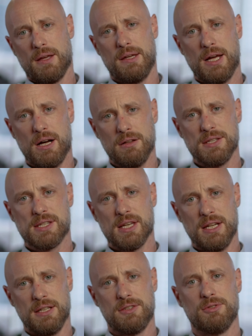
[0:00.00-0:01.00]
Now let's get
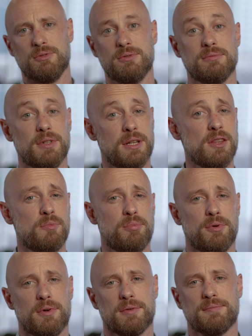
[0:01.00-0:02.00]
into another
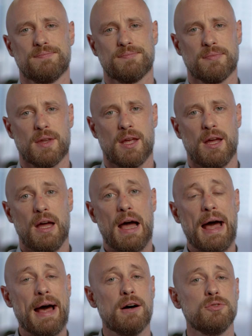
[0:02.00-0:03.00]
point.
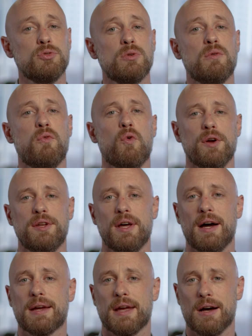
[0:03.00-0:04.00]
How to avoid
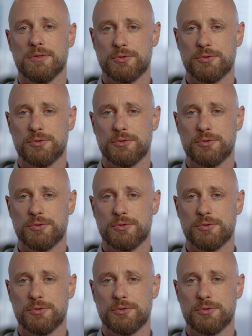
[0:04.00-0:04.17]
account